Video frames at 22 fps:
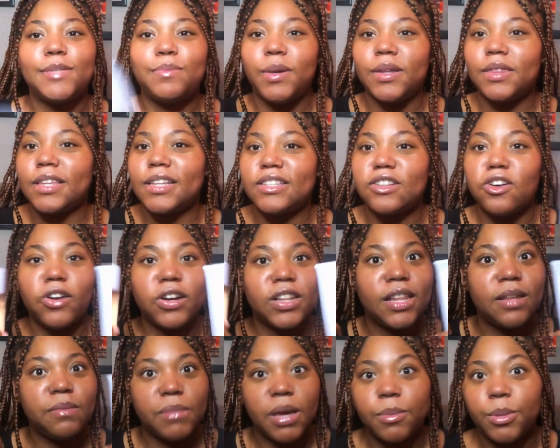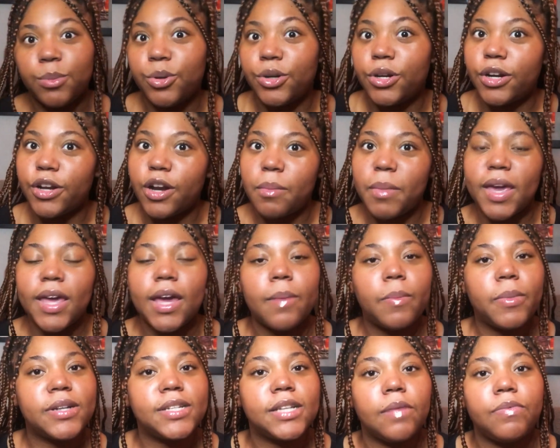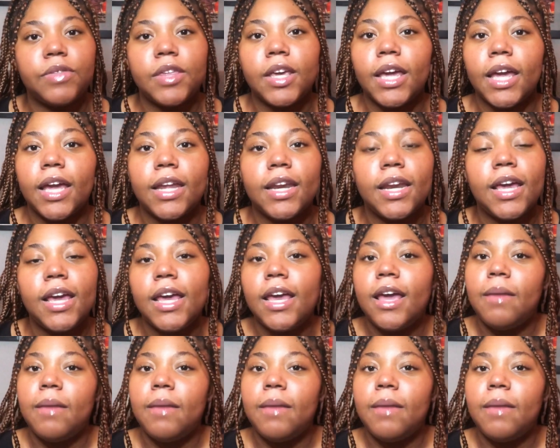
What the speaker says: put this on, and then maybe put on your makeup or something, and